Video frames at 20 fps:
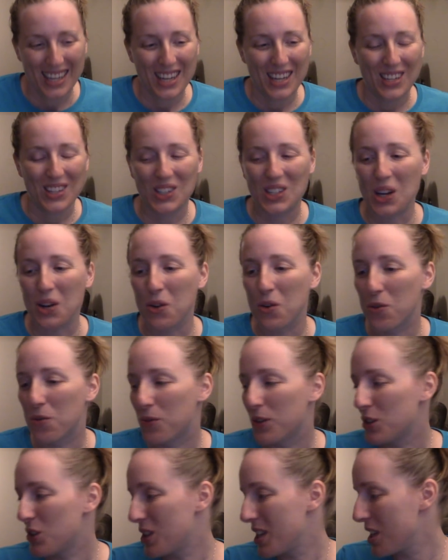So
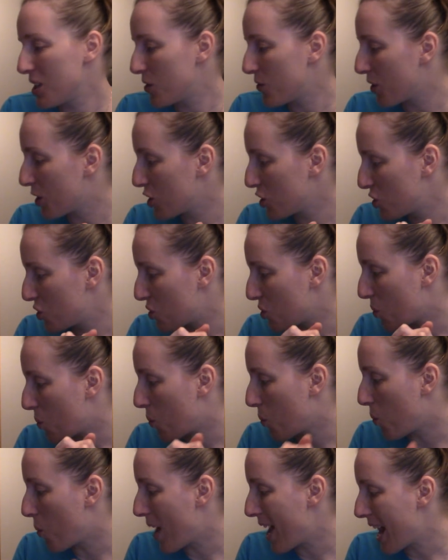first things first,
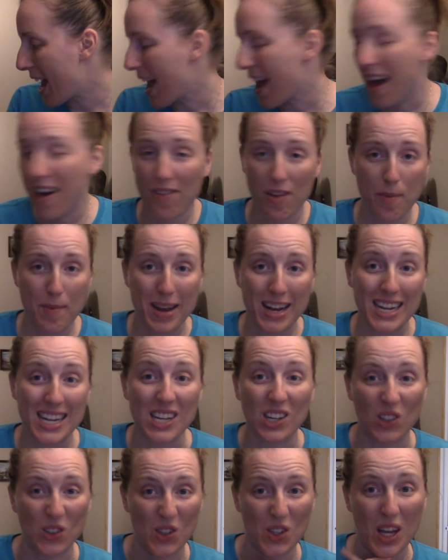what I have on my
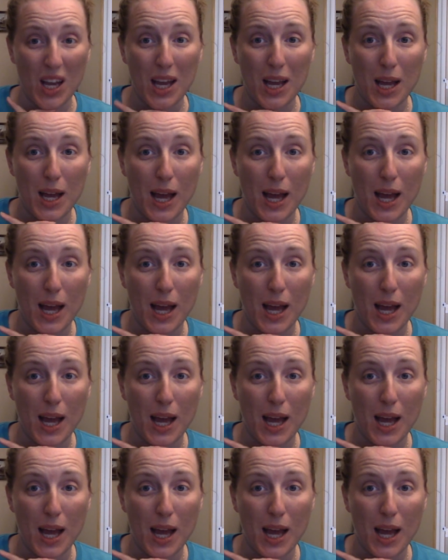needles.